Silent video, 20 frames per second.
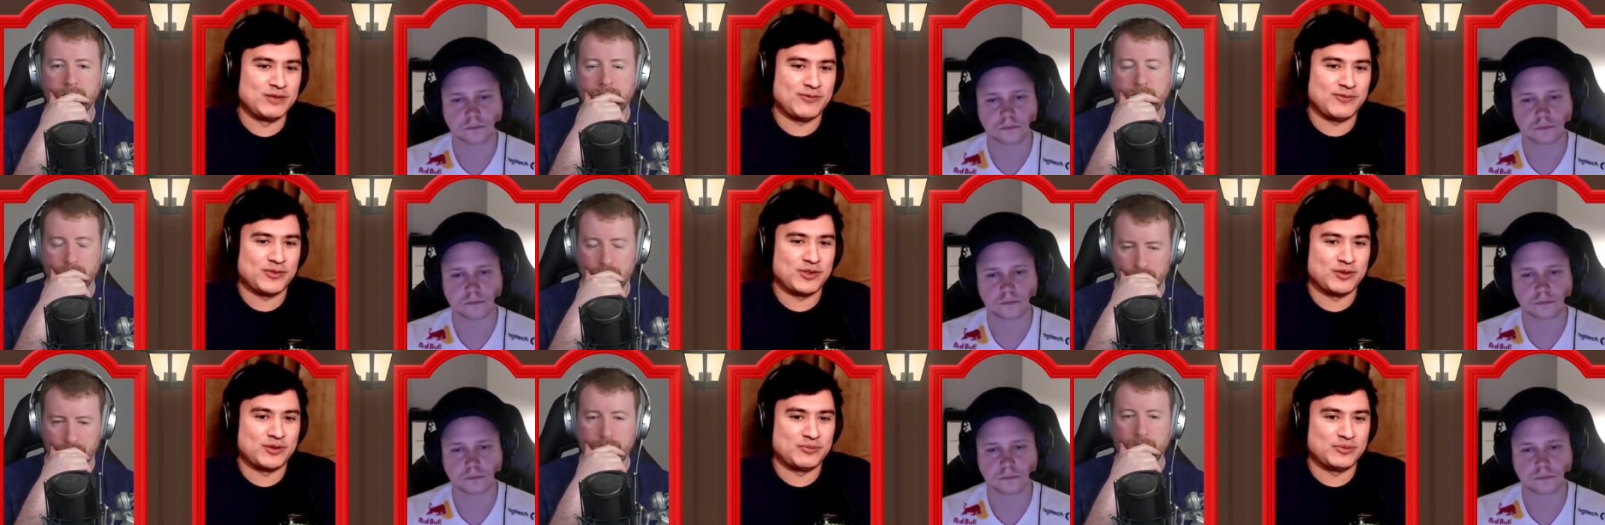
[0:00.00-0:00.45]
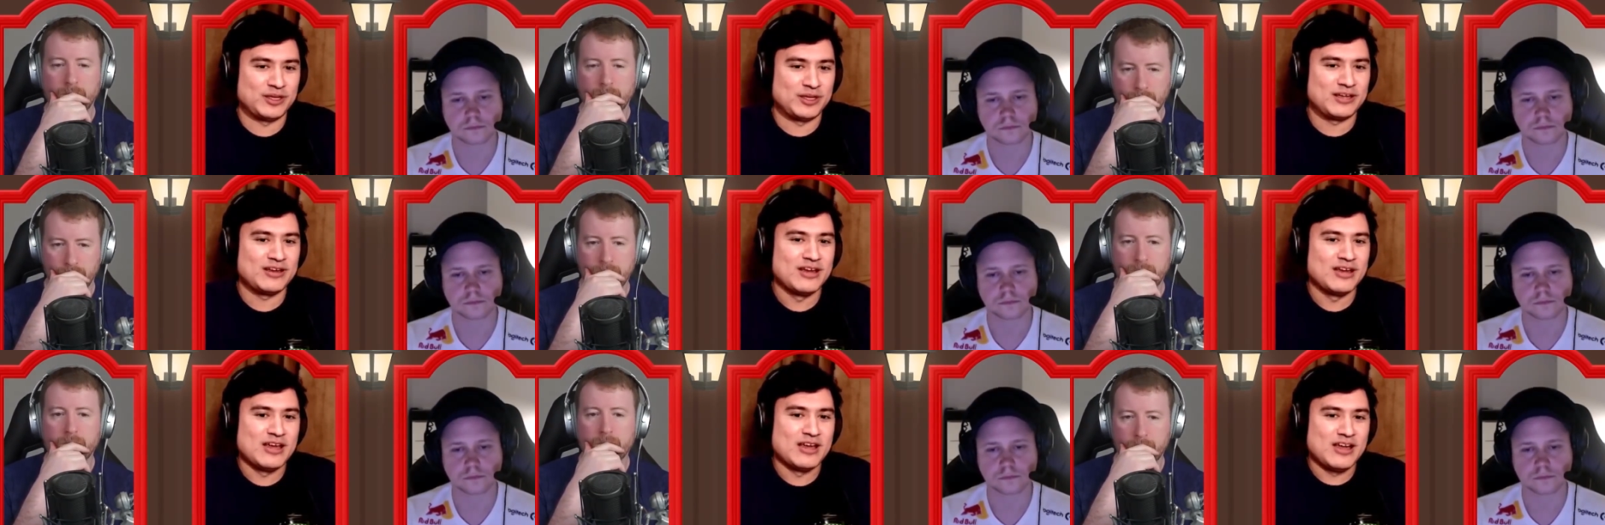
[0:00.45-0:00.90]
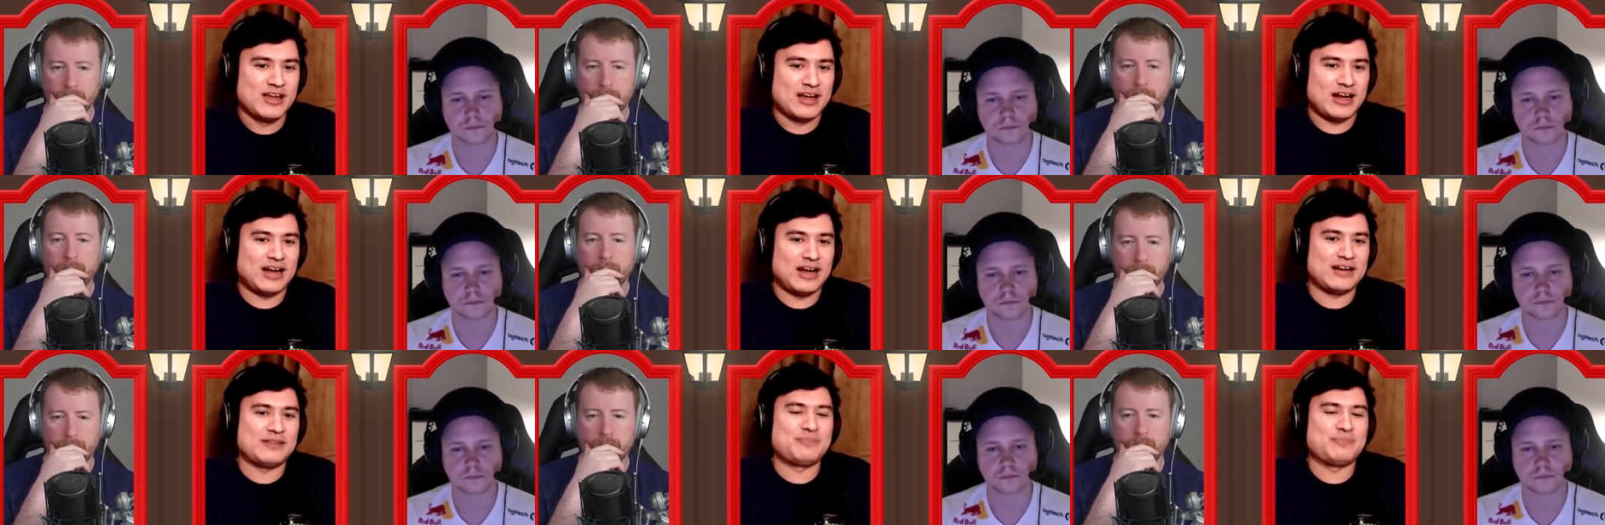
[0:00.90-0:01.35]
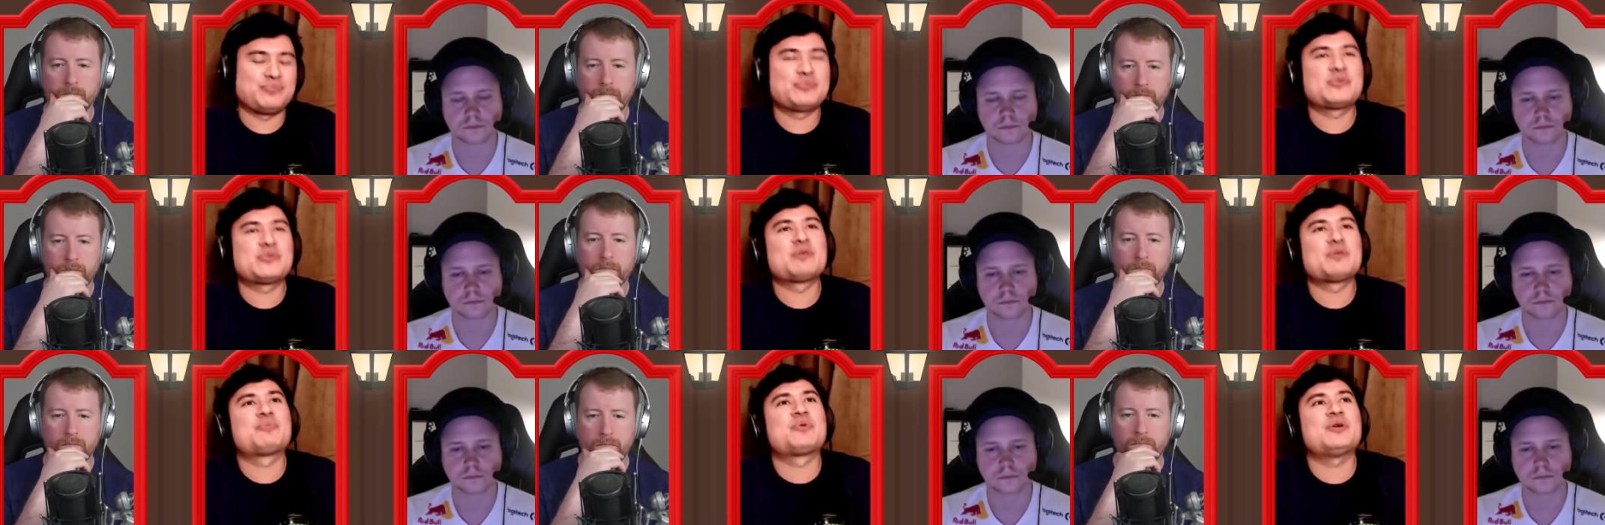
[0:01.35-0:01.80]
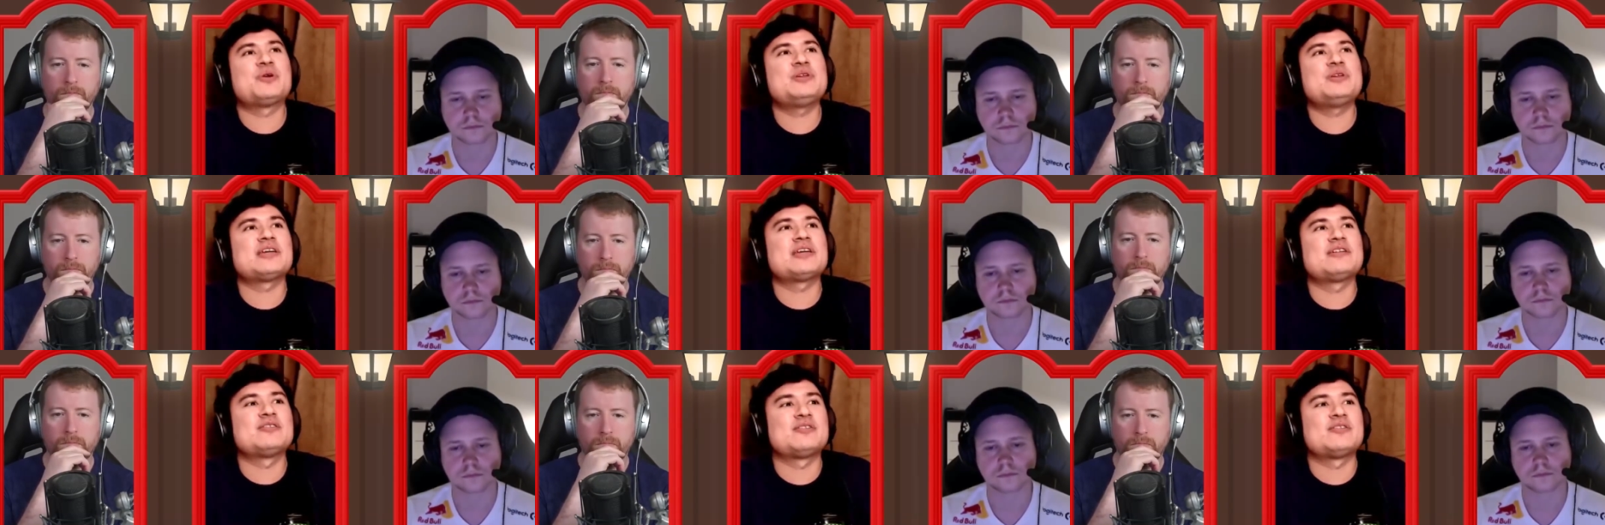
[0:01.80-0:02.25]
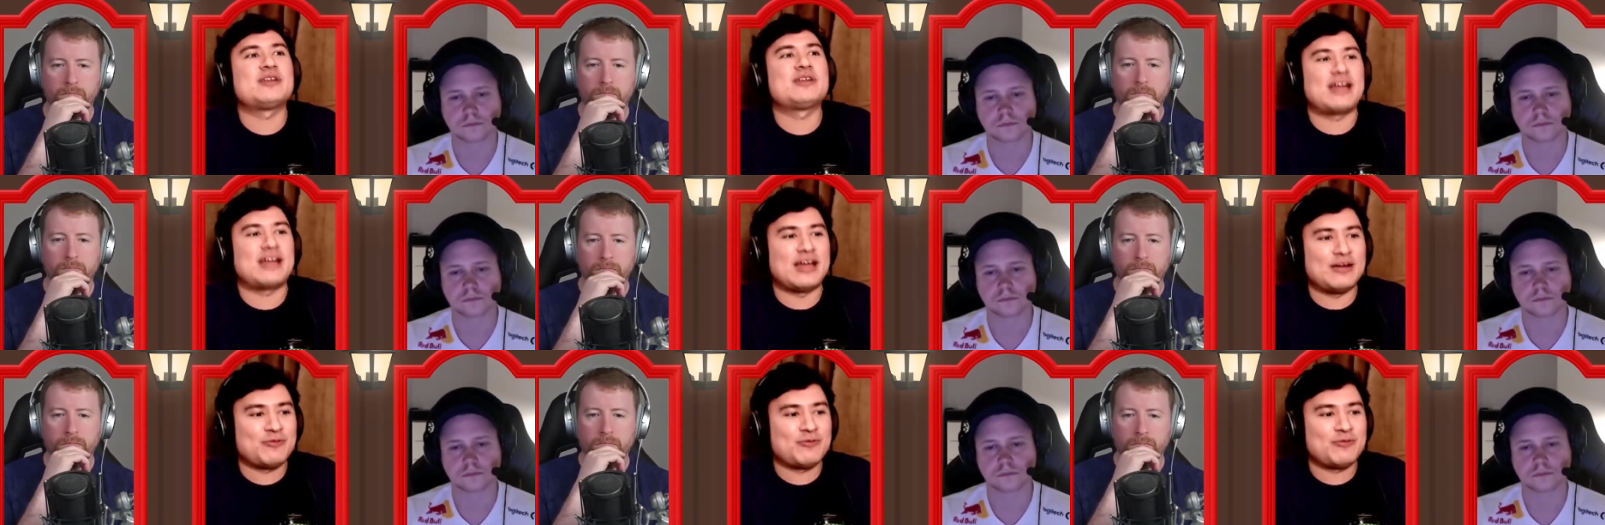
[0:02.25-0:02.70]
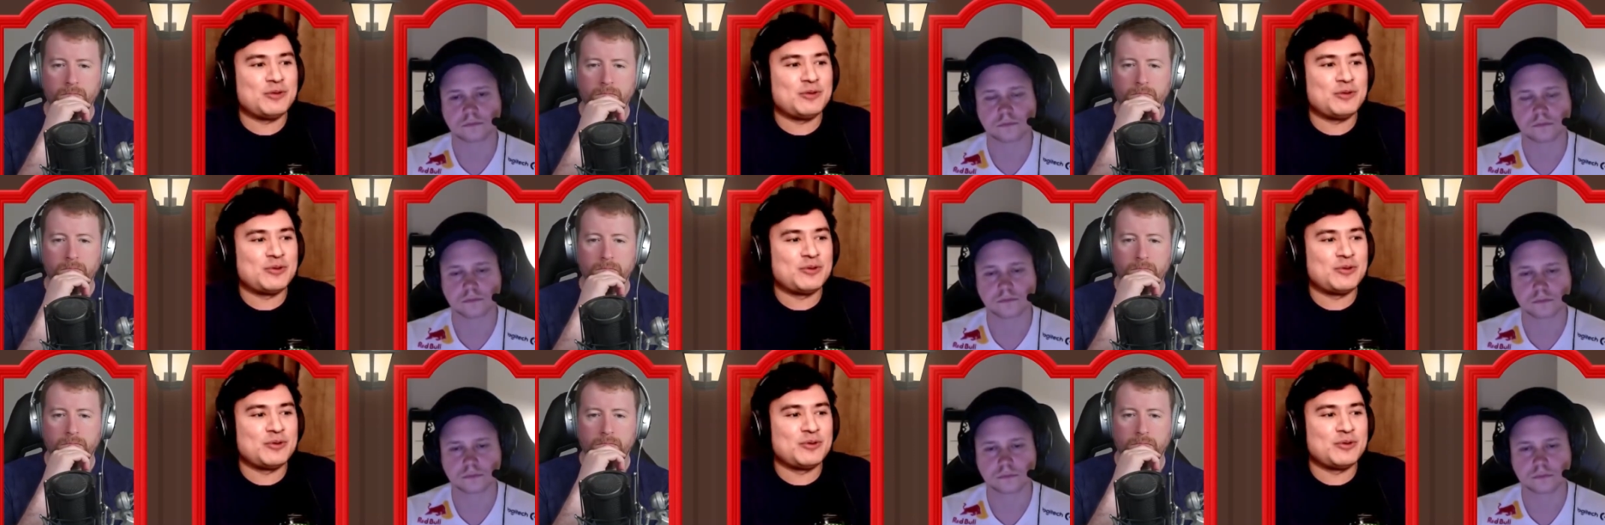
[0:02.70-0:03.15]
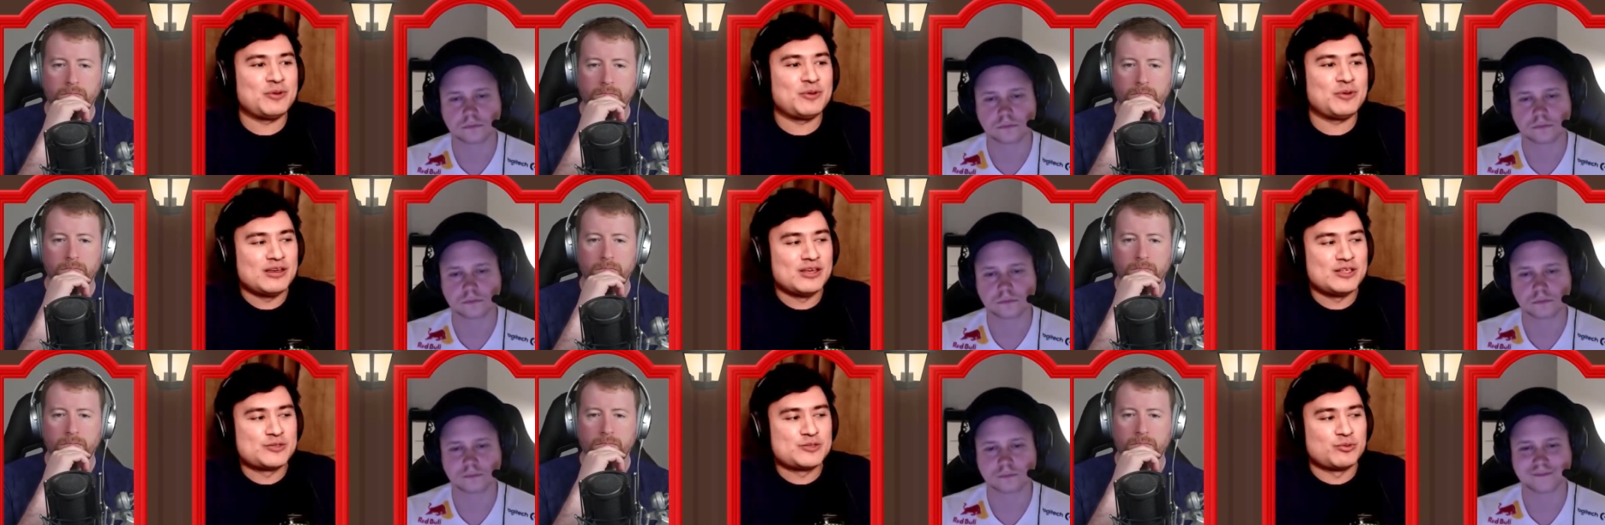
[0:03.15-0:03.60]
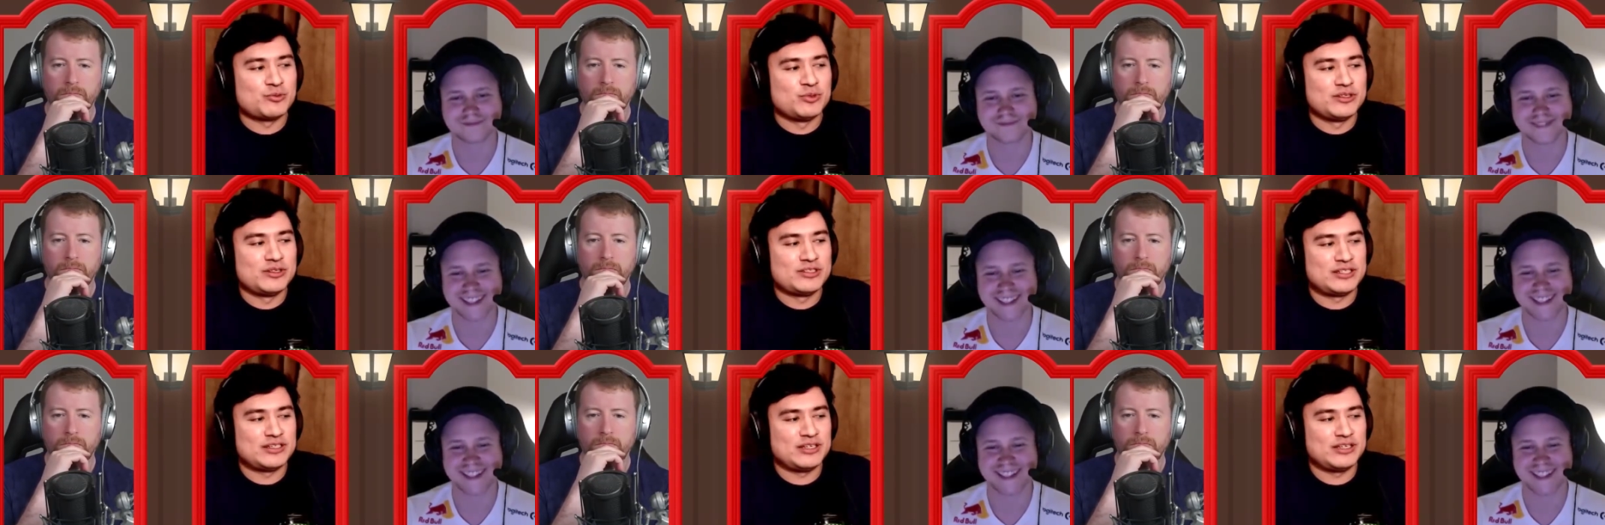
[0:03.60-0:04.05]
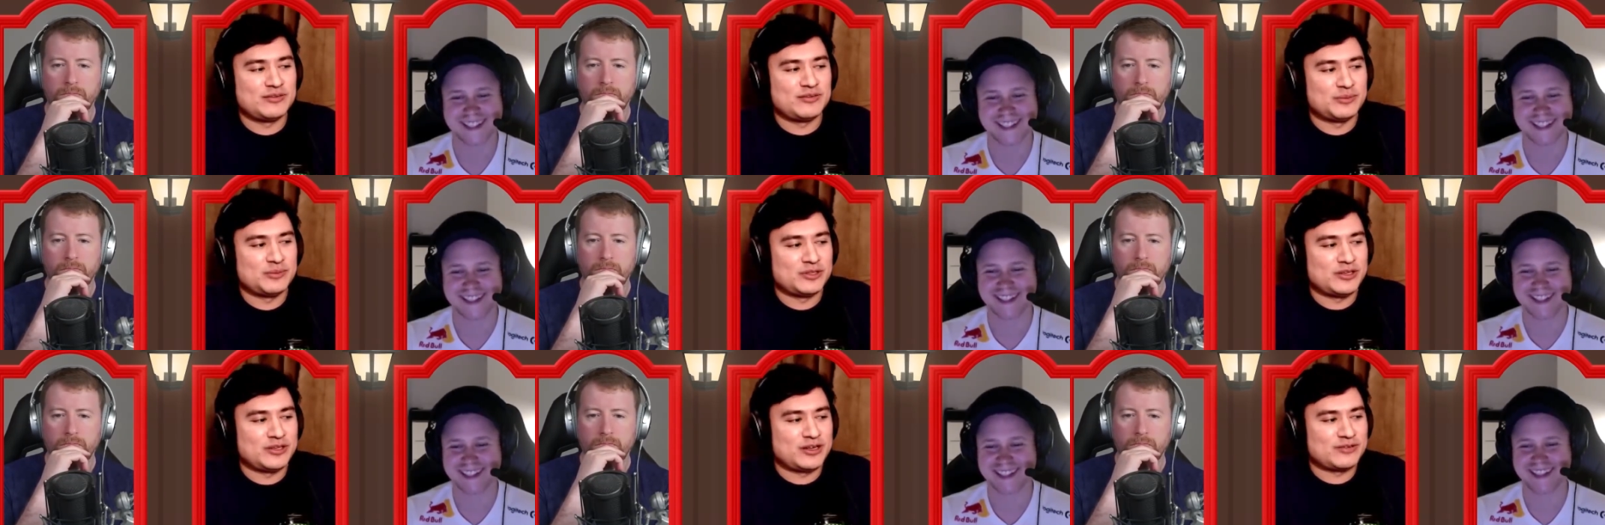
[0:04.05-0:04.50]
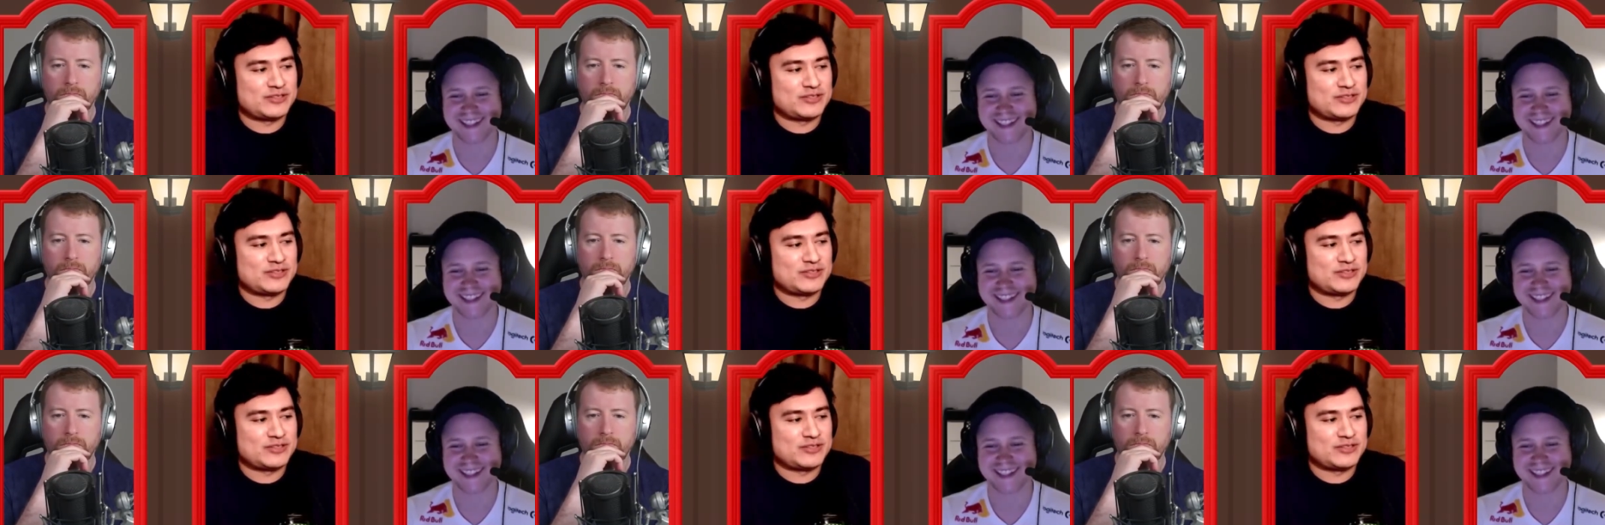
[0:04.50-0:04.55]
Speaker 1: Like I, the Brehze angle, like everyone is willing to give him a lot of time,